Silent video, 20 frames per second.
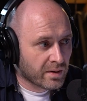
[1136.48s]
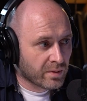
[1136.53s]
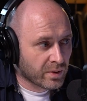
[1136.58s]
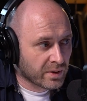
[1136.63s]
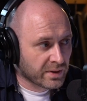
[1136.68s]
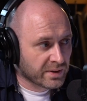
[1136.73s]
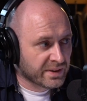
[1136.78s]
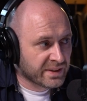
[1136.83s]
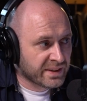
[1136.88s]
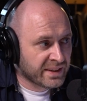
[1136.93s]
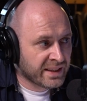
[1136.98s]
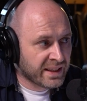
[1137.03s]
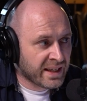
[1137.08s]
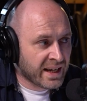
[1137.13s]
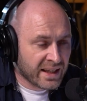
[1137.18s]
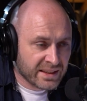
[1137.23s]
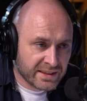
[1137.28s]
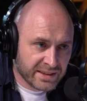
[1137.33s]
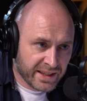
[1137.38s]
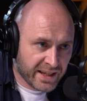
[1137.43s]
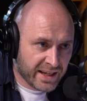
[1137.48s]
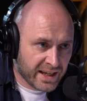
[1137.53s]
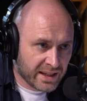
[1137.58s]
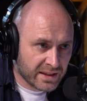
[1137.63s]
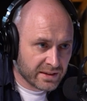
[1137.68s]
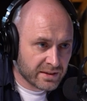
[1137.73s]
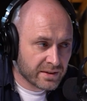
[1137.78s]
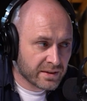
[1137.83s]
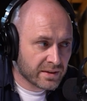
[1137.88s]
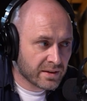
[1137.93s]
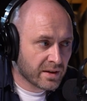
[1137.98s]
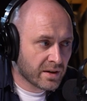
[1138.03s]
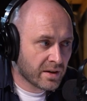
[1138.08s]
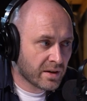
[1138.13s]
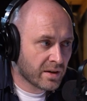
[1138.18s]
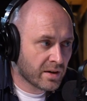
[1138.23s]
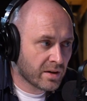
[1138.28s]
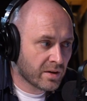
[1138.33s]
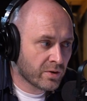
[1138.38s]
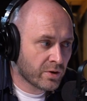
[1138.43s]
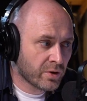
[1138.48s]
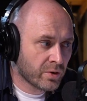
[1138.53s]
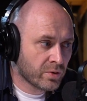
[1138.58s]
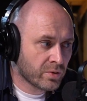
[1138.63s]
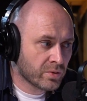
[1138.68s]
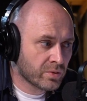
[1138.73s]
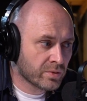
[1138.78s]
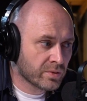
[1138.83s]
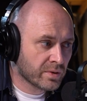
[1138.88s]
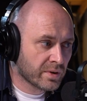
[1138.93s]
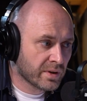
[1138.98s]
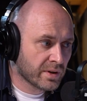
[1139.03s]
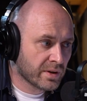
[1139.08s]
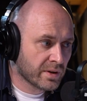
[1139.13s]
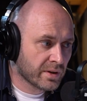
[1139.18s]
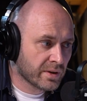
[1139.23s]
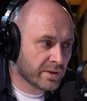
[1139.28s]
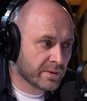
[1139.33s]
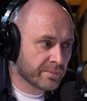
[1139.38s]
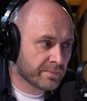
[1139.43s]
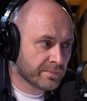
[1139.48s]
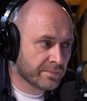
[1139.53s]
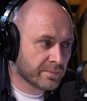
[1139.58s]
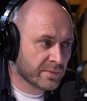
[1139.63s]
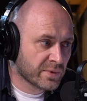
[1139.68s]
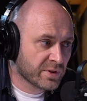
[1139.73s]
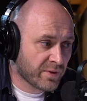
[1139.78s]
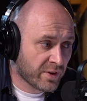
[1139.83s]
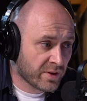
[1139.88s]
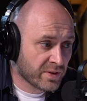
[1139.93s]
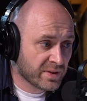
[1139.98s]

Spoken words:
Well, not yet, although as far